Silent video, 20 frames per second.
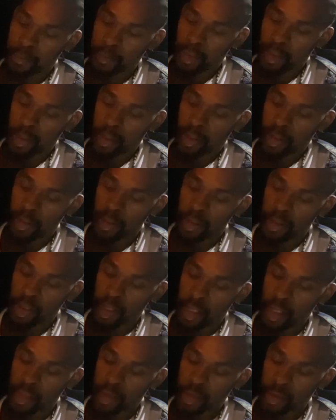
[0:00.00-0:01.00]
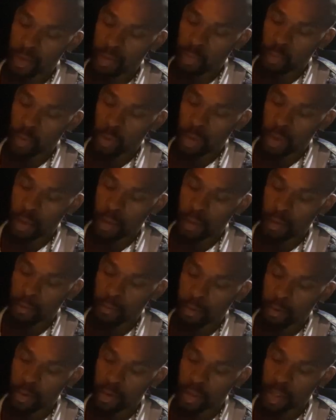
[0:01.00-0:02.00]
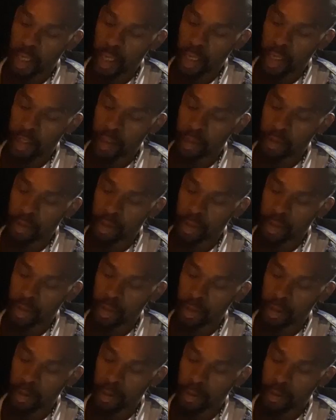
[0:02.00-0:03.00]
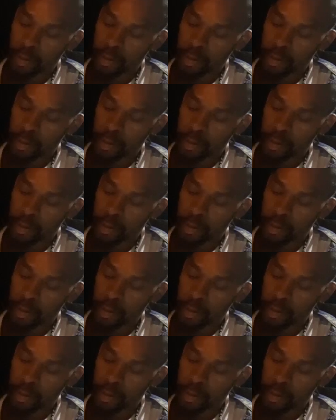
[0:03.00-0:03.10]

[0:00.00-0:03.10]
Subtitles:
Get Ecclesiastes 1, verse 9 and 10.